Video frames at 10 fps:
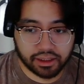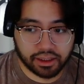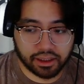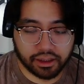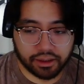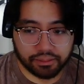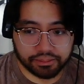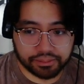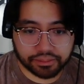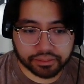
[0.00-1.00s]

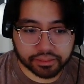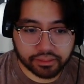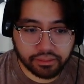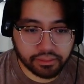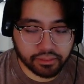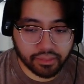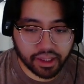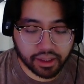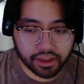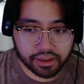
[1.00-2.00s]
So
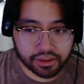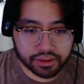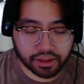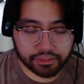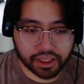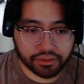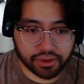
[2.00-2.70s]
I'm kind of